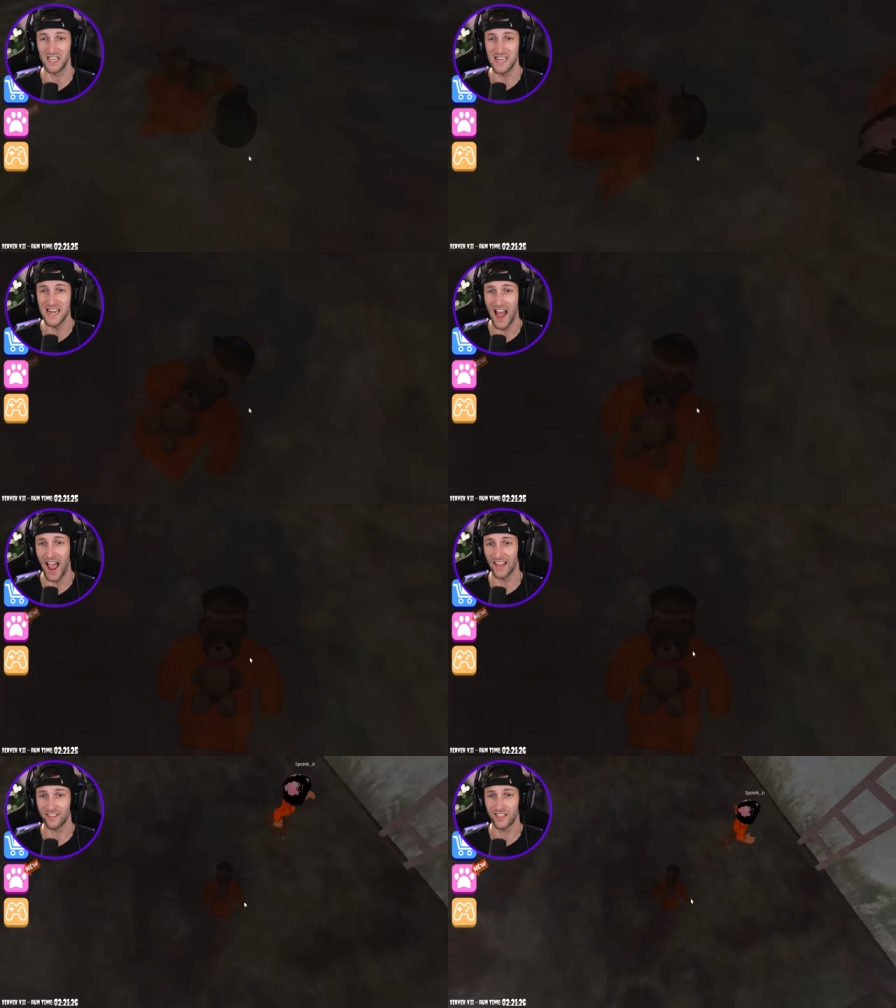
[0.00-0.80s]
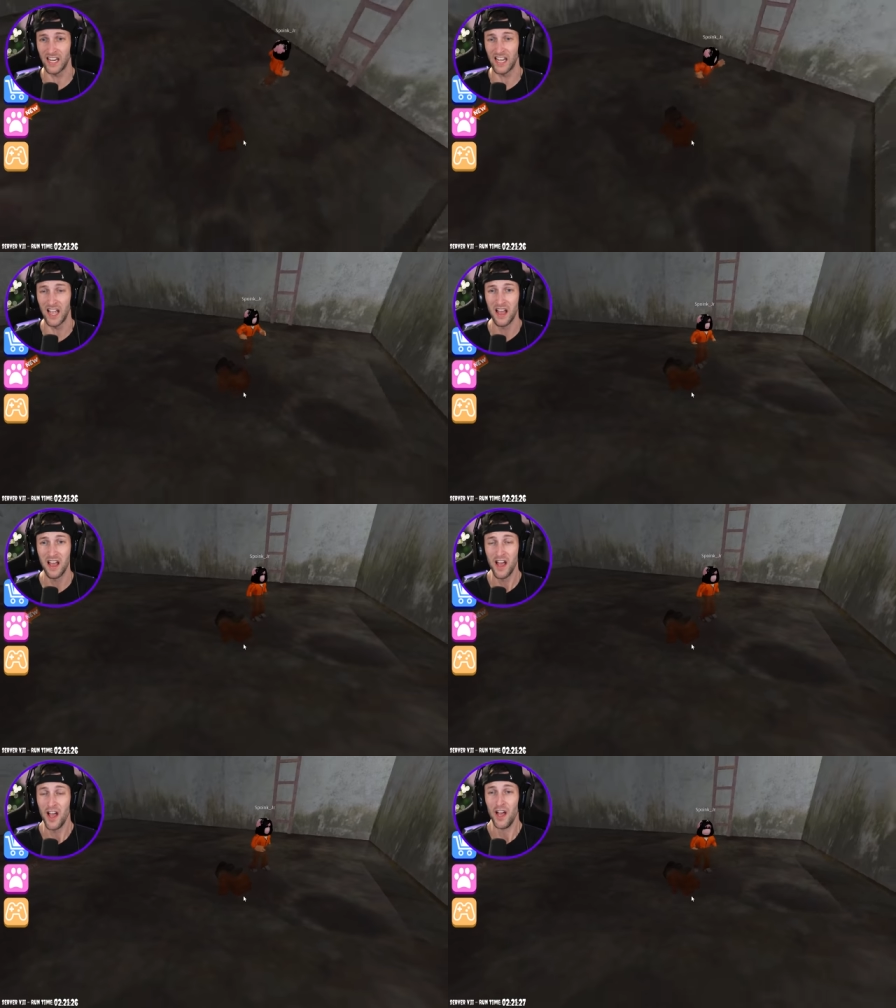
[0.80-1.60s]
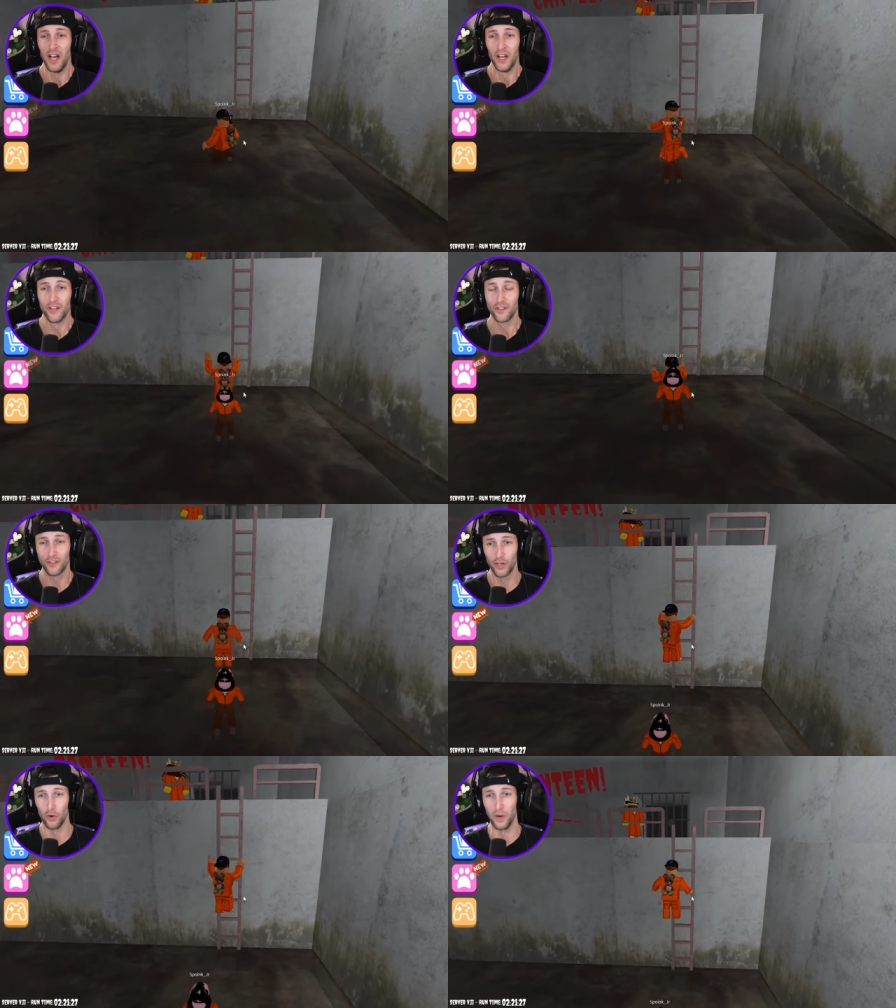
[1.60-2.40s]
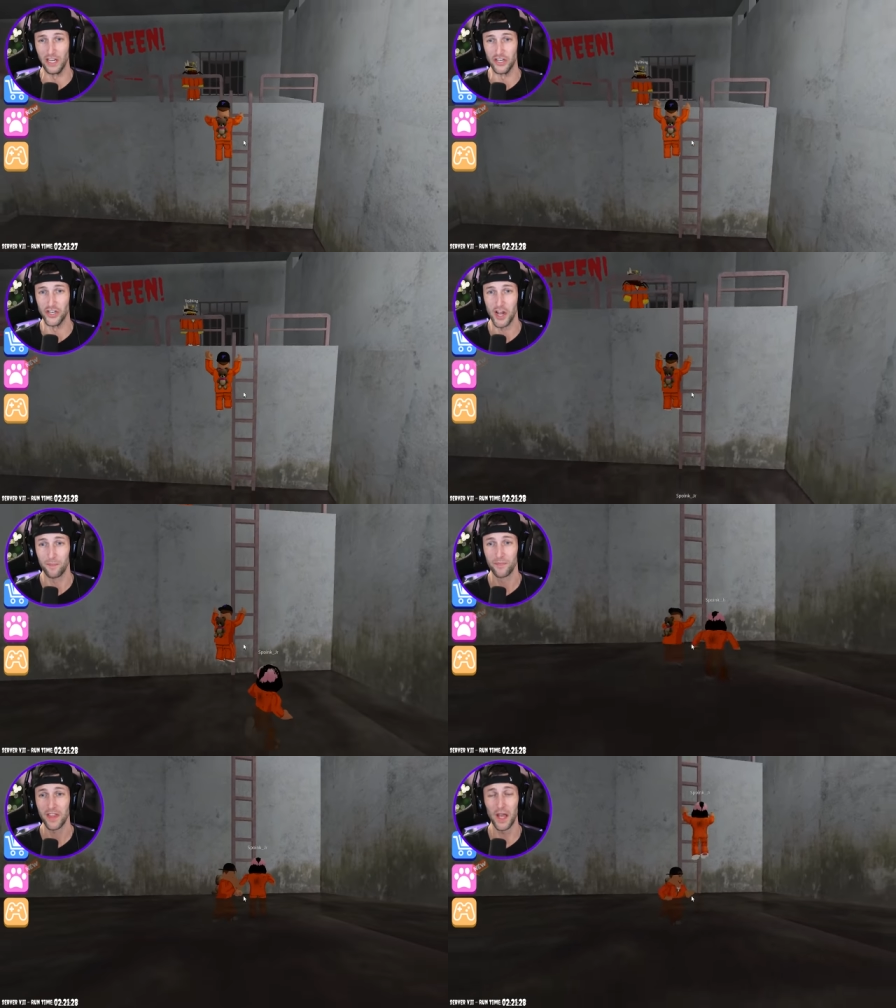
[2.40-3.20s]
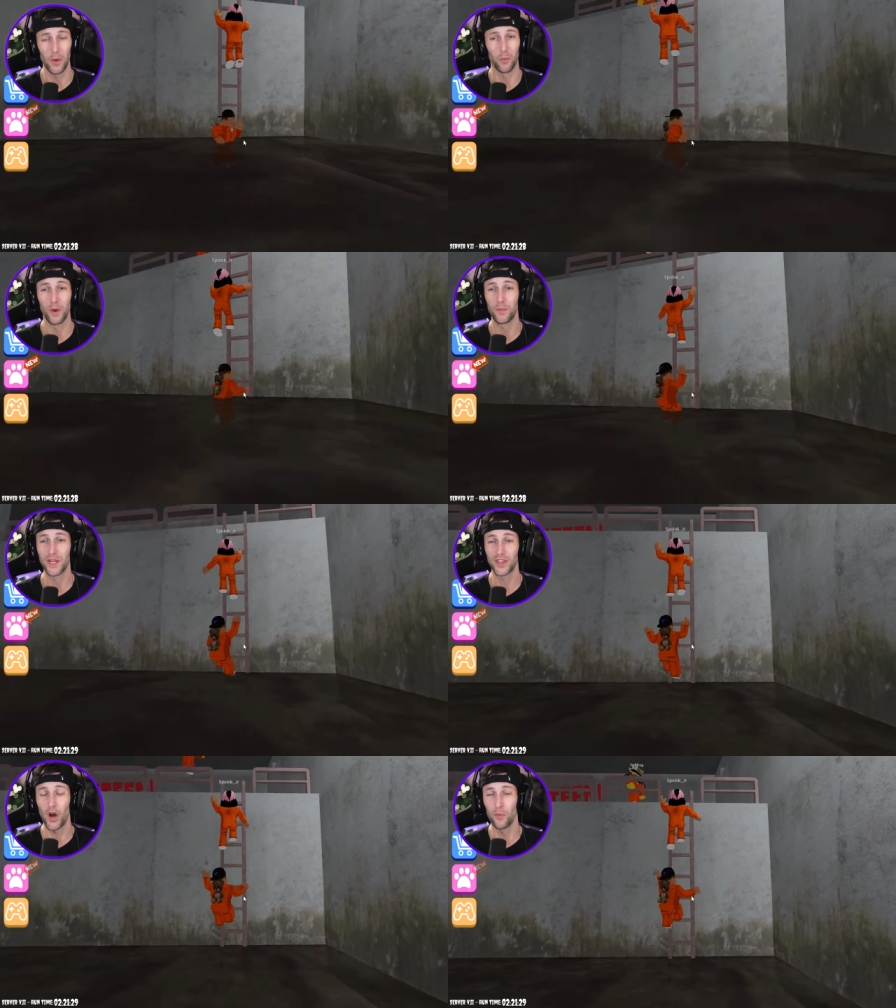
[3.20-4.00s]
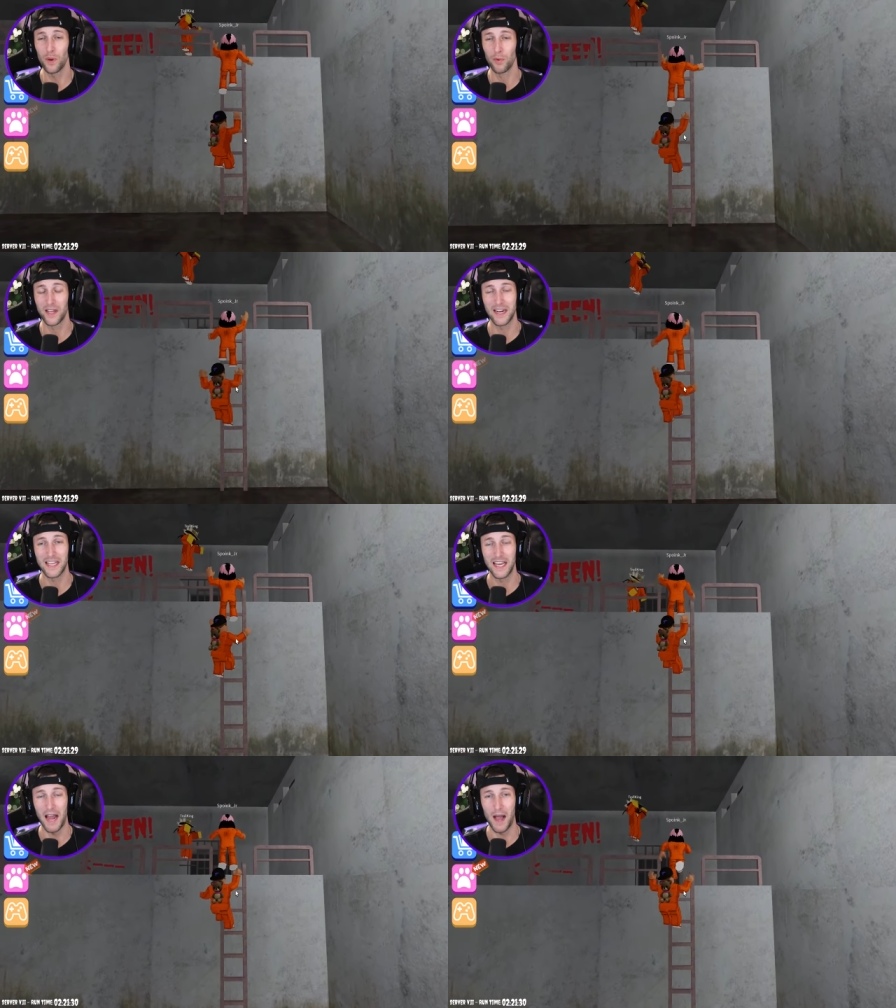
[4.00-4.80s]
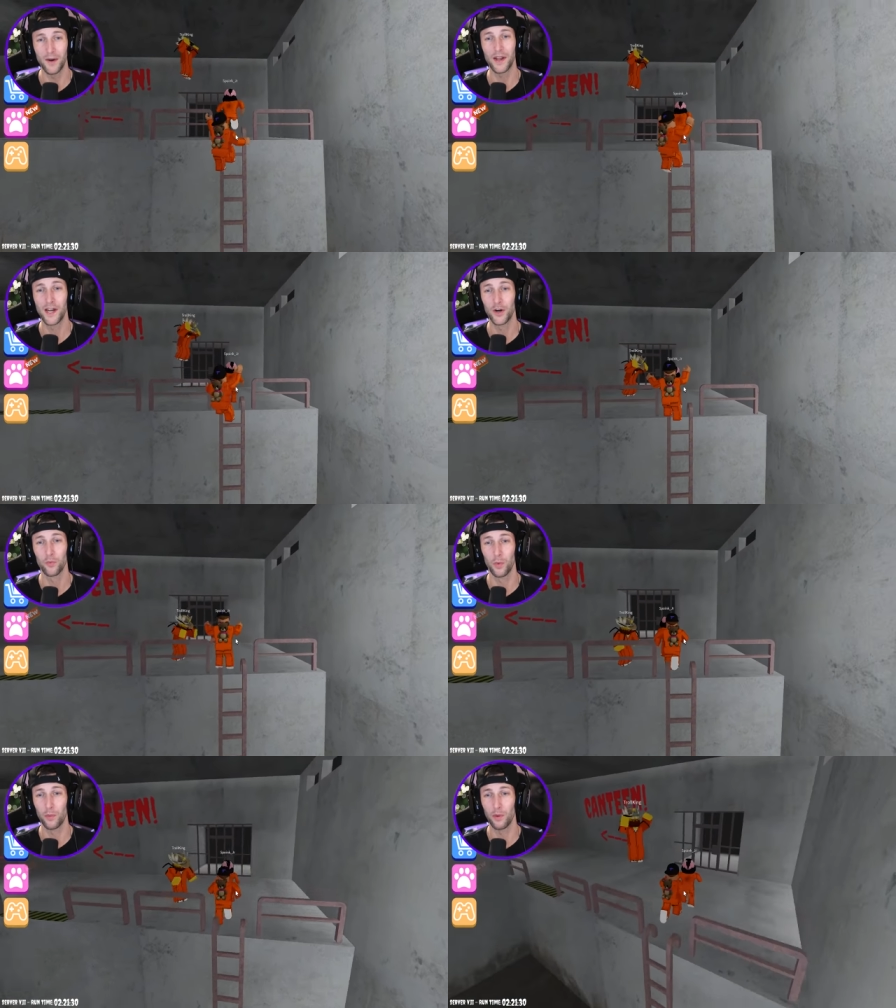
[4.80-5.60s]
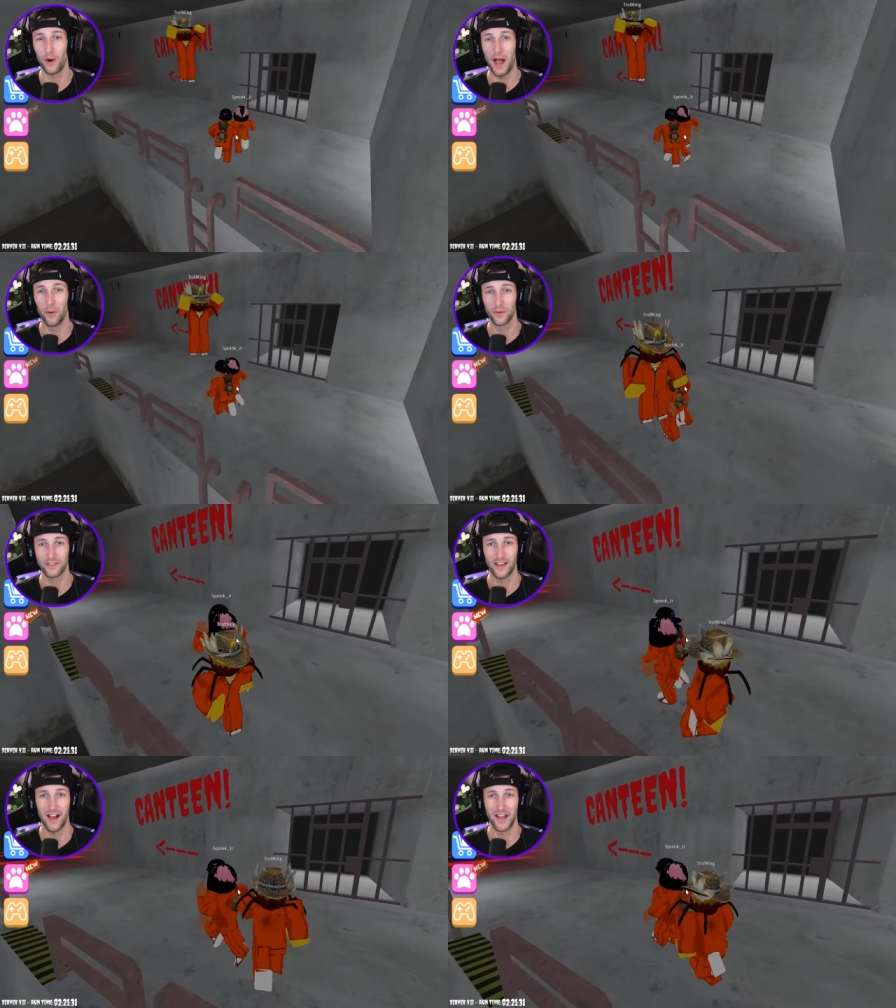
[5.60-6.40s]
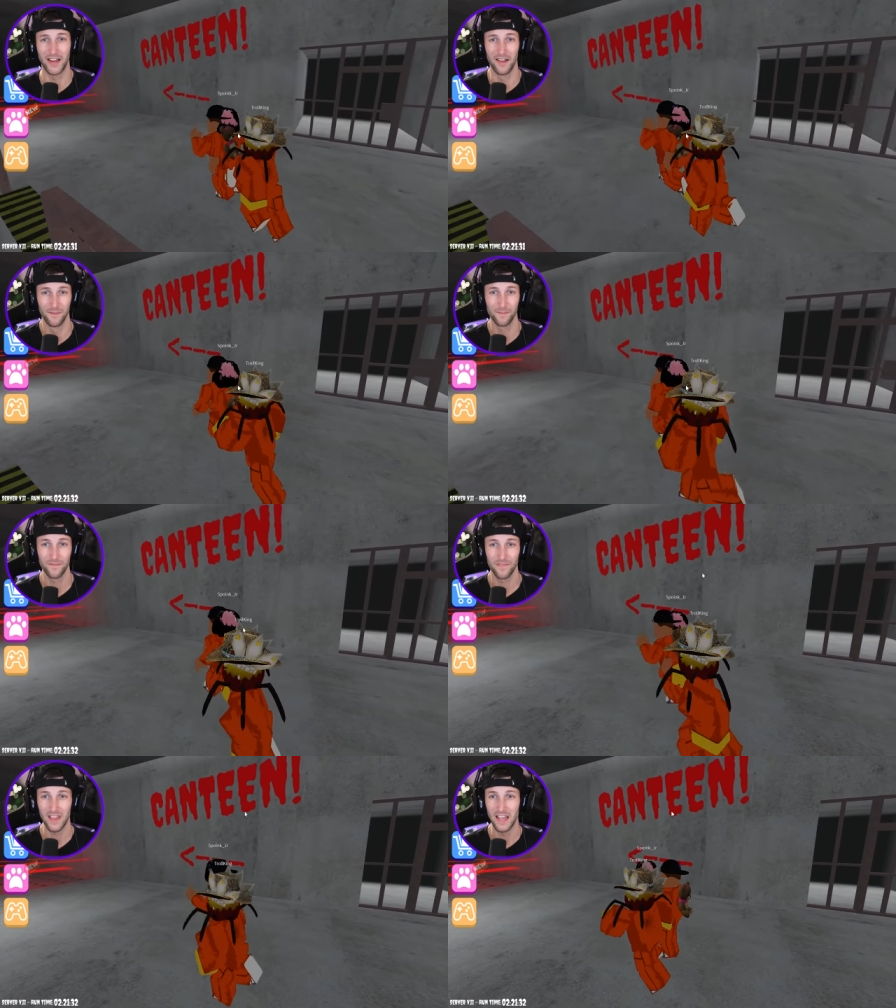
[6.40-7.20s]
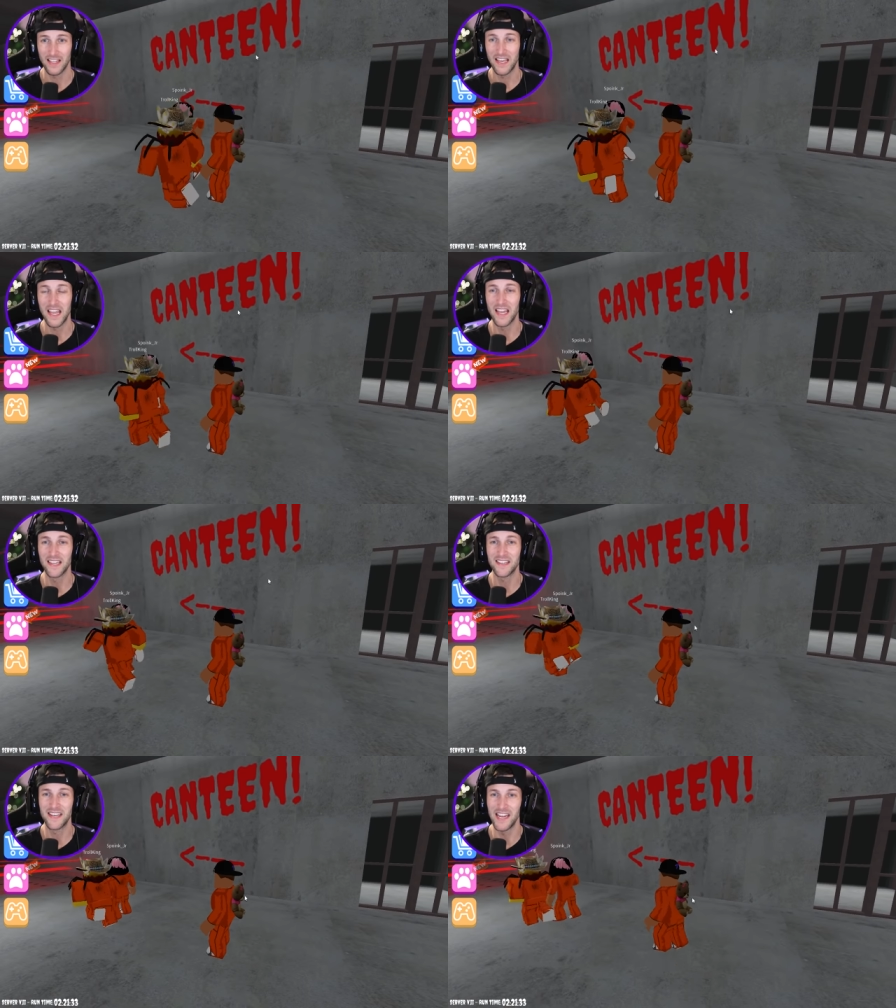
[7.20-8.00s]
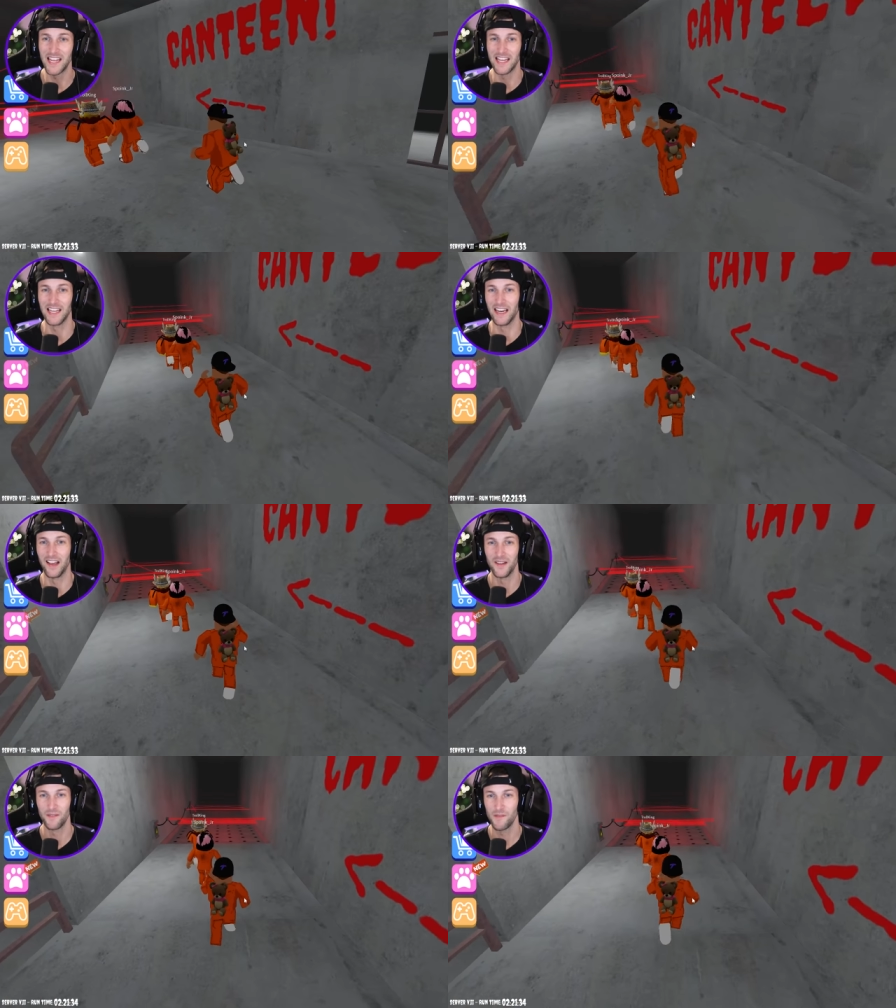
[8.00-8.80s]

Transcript: the nasty sewage. We, we thought we were going to get out of here when we were outside canteen.